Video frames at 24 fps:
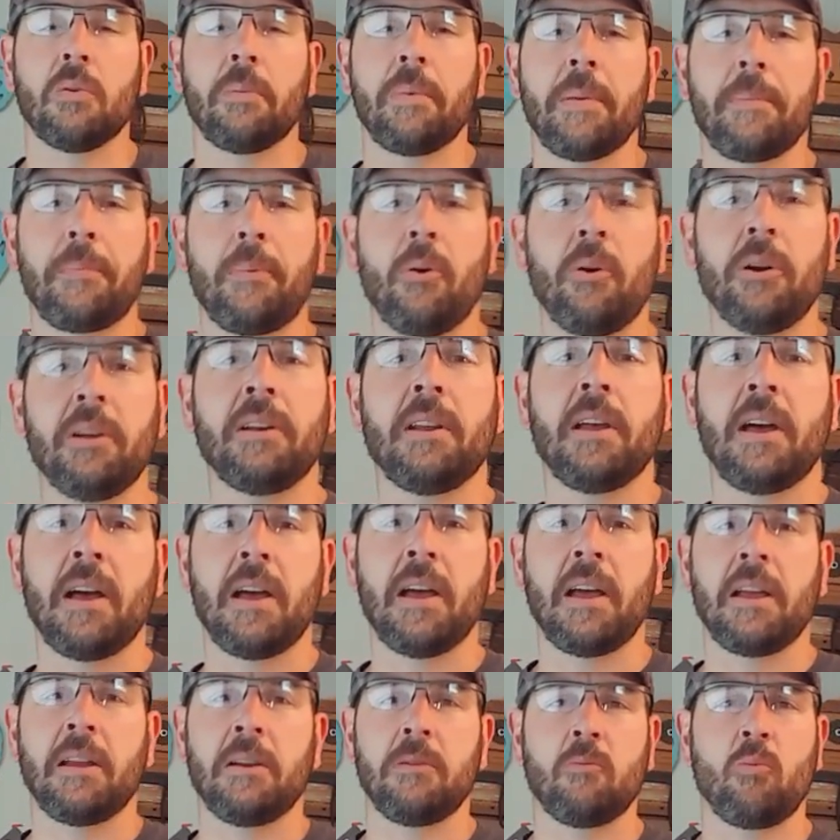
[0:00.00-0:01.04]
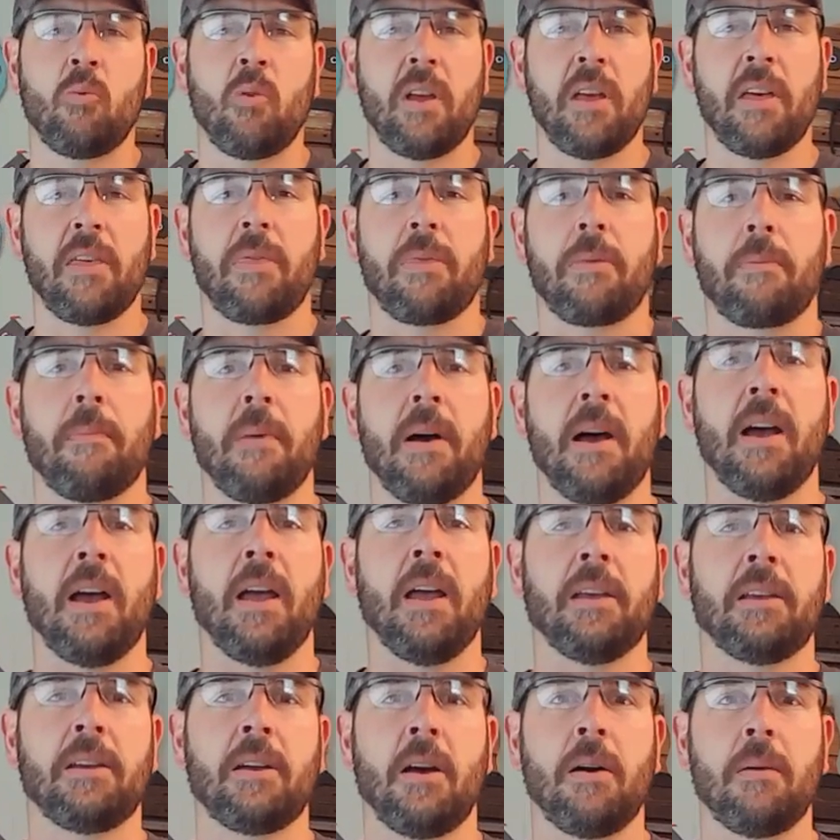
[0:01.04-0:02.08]
I'm at 0.9 with
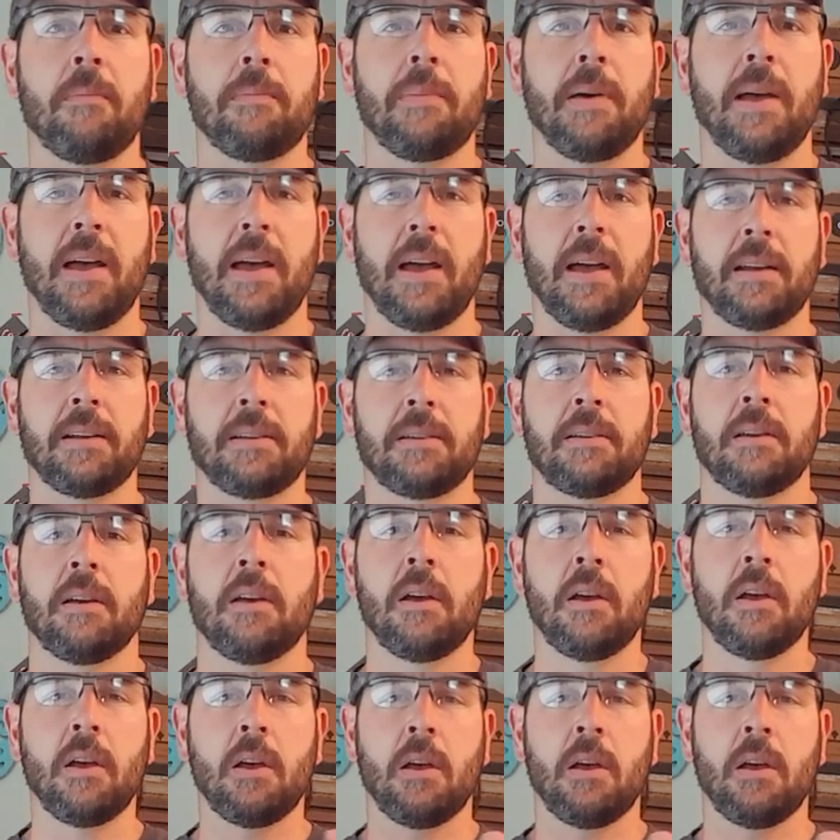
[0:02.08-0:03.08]
my compact